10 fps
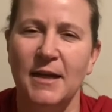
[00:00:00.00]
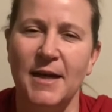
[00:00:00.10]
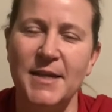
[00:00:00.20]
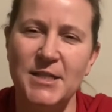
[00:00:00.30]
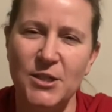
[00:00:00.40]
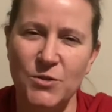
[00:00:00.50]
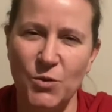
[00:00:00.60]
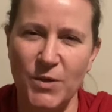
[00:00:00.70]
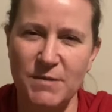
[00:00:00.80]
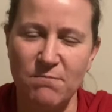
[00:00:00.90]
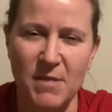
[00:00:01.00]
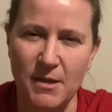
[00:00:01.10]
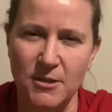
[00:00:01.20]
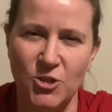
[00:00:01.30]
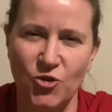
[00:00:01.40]
And they don't always
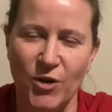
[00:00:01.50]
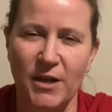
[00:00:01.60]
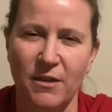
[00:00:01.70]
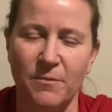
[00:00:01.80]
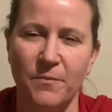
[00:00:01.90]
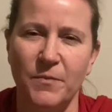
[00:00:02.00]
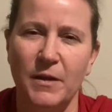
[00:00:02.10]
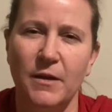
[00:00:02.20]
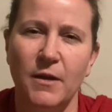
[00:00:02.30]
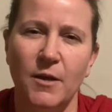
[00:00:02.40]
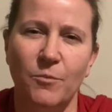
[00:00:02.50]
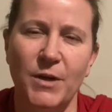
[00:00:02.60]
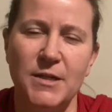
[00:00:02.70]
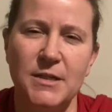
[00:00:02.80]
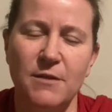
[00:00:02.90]
mean to trigger them.
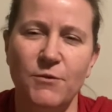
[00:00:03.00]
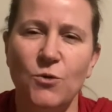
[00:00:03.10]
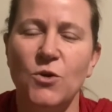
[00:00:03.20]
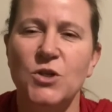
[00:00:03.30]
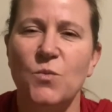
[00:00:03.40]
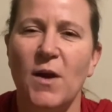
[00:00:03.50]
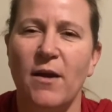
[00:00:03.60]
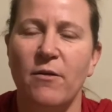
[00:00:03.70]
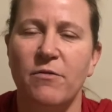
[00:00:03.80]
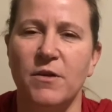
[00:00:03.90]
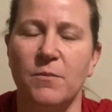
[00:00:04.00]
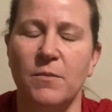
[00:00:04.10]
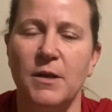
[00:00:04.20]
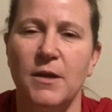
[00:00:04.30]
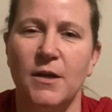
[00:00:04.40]
But if you're not aware of
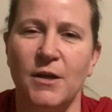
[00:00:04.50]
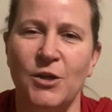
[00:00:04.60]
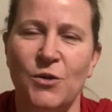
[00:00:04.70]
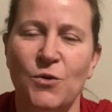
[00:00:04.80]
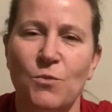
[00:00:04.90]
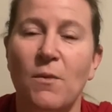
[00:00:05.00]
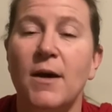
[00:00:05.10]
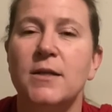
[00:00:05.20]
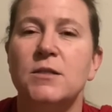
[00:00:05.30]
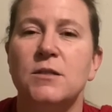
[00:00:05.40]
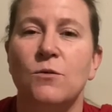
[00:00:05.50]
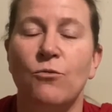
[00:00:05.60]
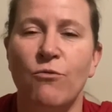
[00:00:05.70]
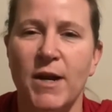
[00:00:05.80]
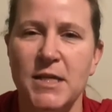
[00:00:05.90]
them, you might
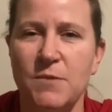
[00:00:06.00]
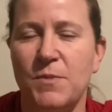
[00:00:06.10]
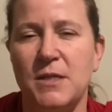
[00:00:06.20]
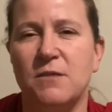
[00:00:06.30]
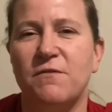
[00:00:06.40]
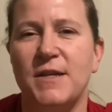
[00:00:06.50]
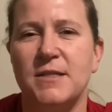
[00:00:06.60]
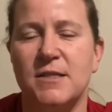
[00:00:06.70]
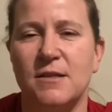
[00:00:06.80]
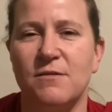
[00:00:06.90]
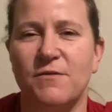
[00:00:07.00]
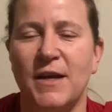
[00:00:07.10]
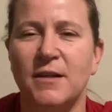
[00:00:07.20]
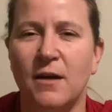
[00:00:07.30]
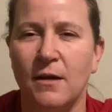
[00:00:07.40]
already be defensive
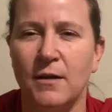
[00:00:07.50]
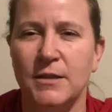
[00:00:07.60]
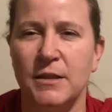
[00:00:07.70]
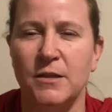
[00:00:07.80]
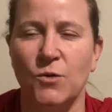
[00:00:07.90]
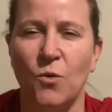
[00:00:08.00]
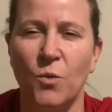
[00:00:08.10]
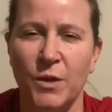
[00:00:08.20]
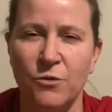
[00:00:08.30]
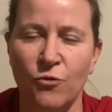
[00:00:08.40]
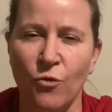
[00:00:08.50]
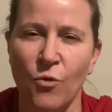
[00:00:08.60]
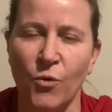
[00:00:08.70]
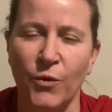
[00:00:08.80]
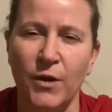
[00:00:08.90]
and guarded or
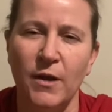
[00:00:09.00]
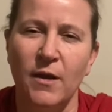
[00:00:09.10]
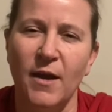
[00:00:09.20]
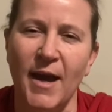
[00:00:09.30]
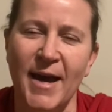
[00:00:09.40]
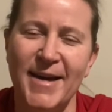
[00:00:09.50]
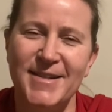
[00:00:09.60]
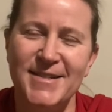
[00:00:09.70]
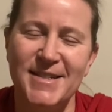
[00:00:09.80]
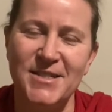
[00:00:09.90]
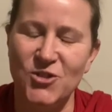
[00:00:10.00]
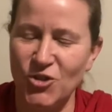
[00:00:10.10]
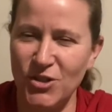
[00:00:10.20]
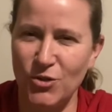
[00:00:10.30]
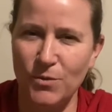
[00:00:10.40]
withdrawn. And it's
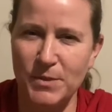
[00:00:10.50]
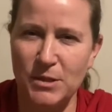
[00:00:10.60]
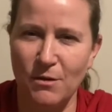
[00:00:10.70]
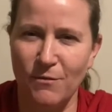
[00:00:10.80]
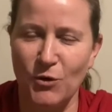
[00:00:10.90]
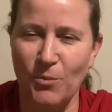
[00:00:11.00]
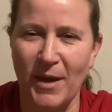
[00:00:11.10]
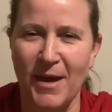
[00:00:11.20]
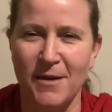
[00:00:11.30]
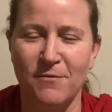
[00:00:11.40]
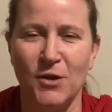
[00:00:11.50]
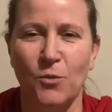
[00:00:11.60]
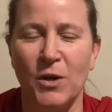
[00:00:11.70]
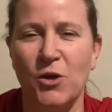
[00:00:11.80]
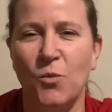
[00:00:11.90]
just to observe your behaviour
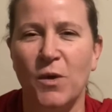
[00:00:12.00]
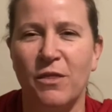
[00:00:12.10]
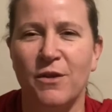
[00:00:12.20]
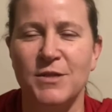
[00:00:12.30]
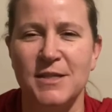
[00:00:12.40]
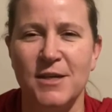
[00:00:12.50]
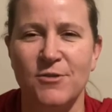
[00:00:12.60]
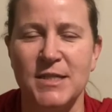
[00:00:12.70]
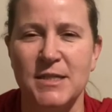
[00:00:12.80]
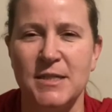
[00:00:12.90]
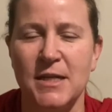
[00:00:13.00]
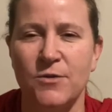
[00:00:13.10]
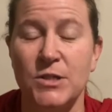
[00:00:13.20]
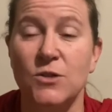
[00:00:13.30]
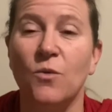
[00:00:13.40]
when you're with those nearest and
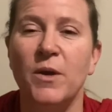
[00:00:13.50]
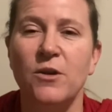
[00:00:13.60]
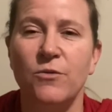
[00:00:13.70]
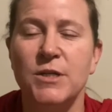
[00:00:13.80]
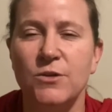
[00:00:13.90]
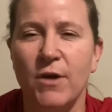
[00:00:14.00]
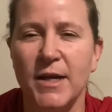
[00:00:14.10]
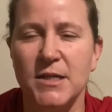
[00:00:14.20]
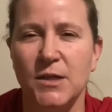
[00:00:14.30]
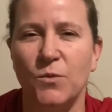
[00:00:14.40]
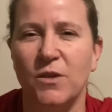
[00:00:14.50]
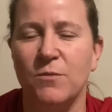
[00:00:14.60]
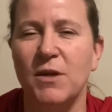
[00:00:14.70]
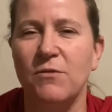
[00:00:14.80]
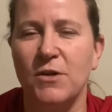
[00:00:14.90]
dearest or when you're interacting with
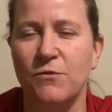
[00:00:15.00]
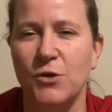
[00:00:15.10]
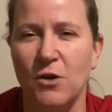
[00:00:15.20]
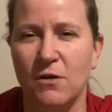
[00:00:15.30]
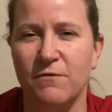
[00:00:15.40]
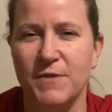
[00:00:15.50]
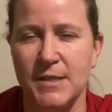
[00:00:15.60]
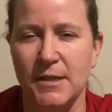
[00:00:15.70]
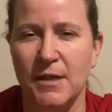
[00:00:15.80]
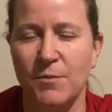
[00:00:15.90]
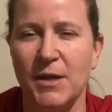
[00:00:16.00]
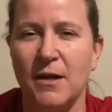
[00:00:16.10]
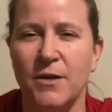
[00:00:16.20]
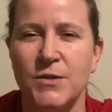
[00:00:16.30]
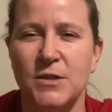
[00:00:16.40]
them, even if you can't physically be
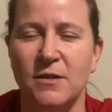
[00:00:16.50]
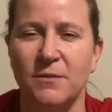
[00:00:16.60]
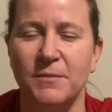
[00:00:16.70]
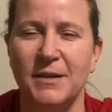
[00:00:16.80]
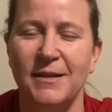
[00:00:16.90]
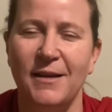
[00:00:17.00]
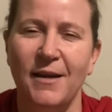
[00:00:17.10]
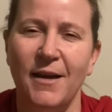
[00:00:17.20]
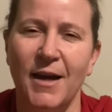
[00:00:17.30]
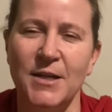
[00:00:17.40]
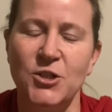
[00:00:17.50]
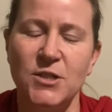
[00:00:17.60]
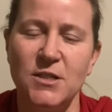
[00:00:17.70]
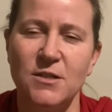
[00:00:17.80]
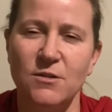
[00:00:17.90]
close to them. And
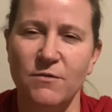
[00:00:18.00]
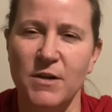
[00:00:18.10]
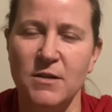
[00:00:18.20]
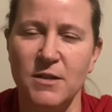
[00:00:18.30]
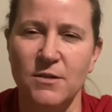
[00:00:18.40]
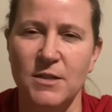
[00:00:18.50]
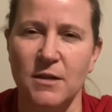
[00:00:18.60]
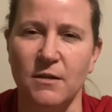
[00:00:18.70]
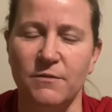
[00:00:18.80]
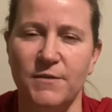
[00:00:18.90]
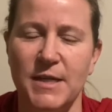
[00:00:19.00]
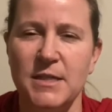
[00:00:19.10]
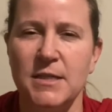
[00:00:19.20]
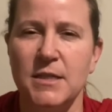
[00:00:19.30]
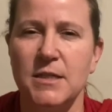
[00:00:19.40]
just to sort of ask yourself,
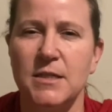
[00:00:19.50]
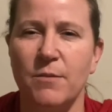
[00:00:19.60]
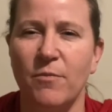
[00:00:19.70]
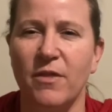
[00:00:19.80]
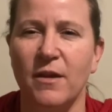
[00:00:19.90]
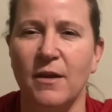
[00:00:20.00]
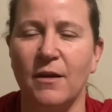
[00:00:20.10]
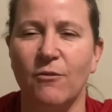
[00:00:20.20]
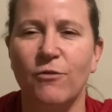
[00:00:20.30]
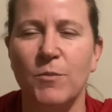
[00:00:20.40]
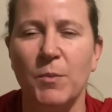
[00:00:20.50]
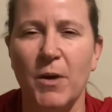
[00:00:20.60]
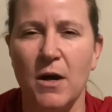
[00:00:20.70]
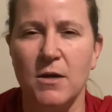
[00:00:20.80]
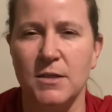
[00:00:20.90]
is this something from the
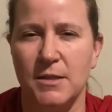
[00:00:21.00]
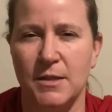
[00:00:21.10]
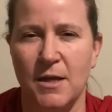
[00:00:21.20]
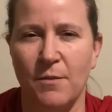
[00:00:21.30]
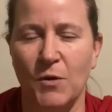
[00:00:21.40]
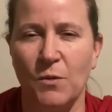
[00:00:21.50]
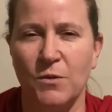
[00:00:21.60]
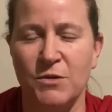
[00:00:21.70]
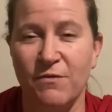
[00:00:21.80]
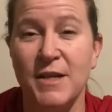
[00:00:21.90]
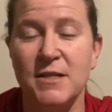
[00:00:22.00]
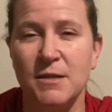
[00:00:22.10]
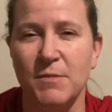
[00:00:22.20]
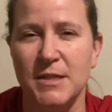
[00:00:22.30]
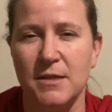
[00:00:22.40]
past that I'm defending
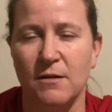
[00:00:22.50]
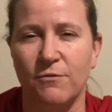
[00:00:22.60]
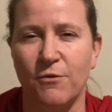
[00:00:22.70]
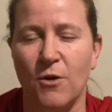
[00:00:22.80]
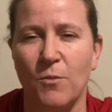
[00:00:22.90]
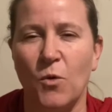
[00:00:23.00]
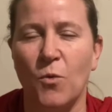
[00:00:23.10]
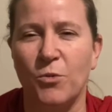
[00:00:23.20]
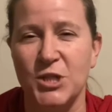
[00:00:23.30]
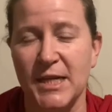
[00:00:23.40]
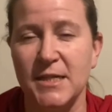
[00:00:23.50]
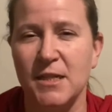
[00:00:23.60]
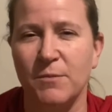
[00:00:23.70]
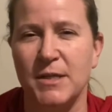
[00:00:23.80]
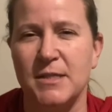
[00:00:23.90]
myself from or
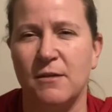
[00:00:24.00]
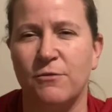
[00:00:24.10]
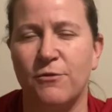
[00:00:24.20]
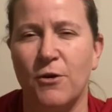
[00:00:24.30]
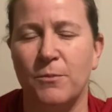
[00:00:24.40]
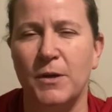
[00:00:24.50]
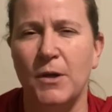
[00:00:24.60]
protecting myself from?